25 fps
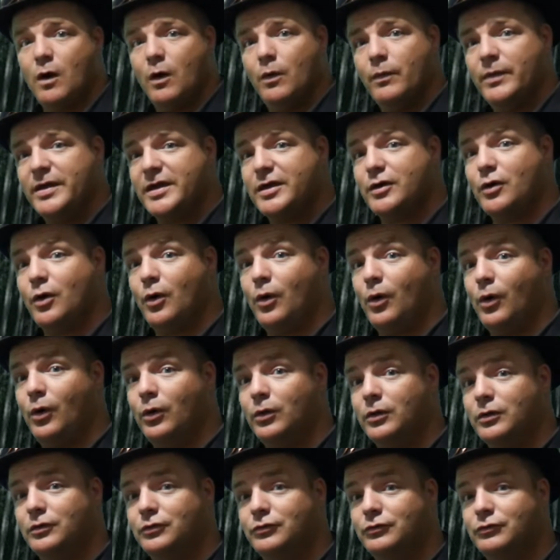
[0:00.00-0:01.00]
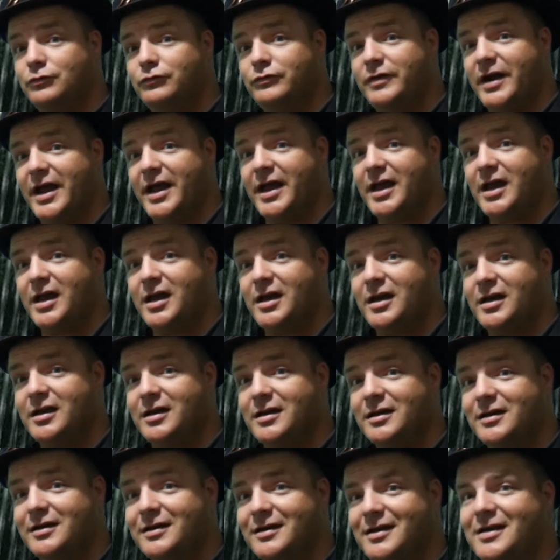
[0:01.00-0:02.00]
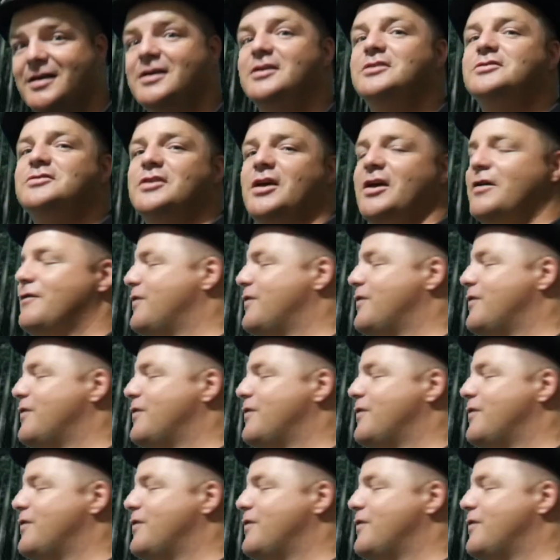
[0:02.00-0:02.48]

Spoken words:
what we call rain. So